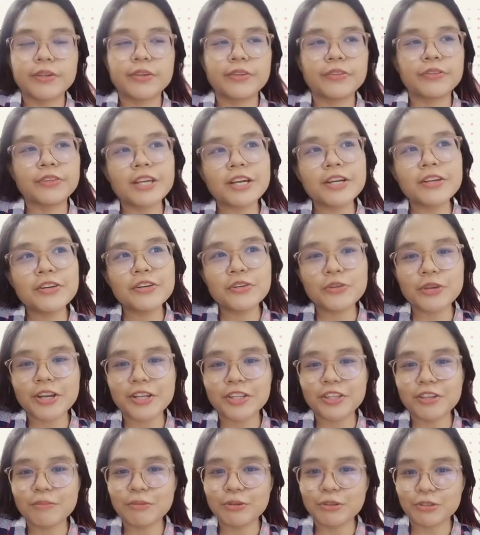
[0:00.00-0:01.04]

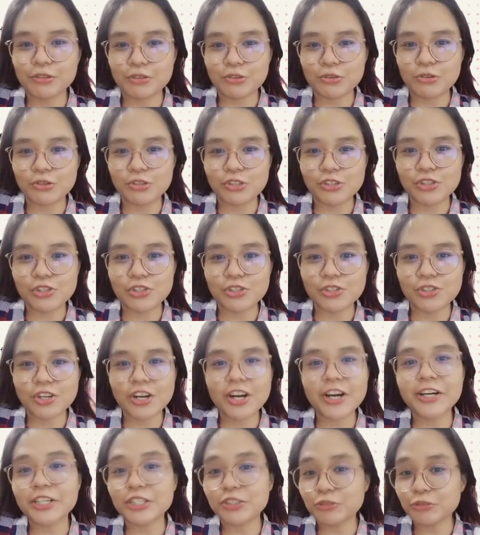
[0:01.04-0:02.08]
Non-tradable goods
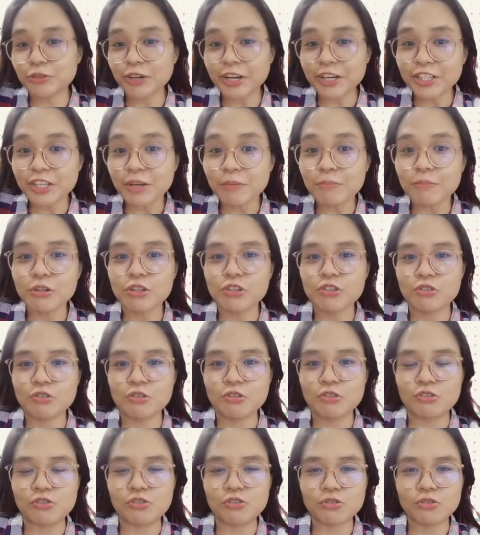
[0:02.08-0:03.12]
are tradable
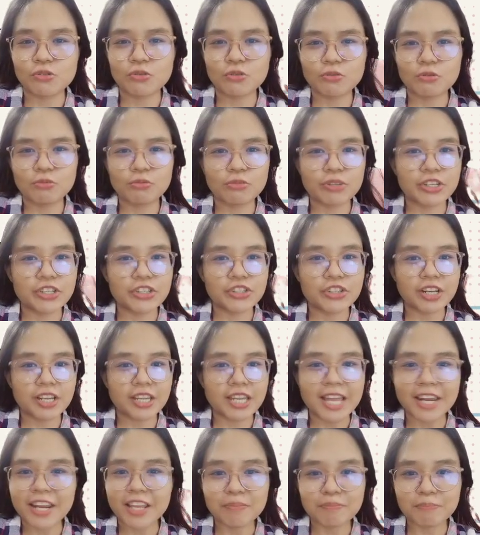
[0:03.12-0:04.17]
goods which
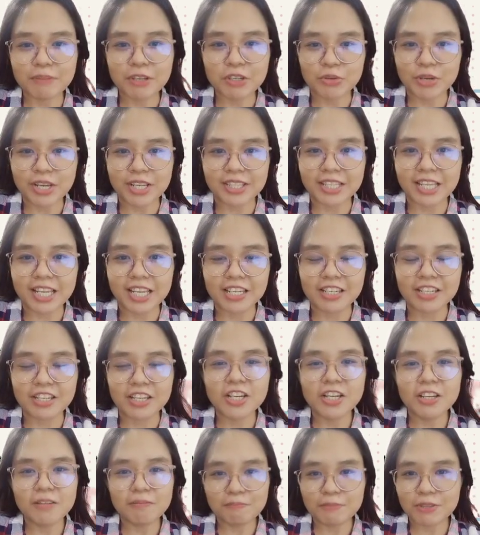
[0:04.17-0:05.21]
cannot be traded
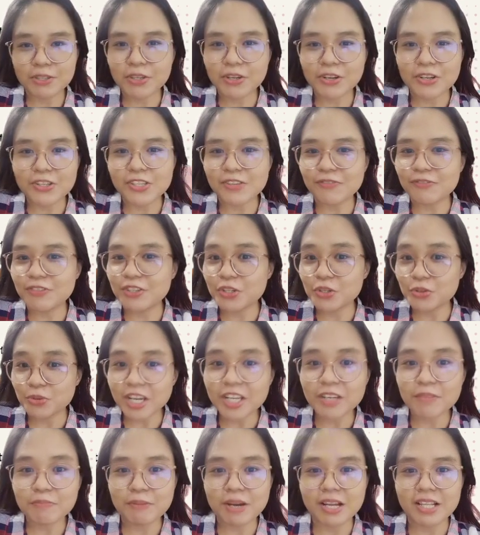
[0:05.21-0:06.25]
because of the
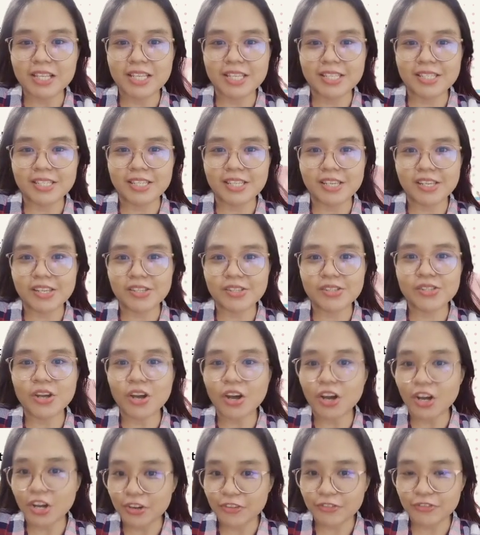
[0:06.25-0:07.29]
trade policies
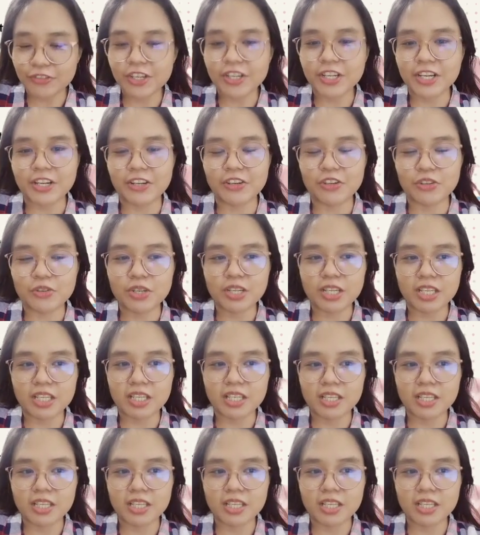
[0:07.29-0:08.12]
of the country.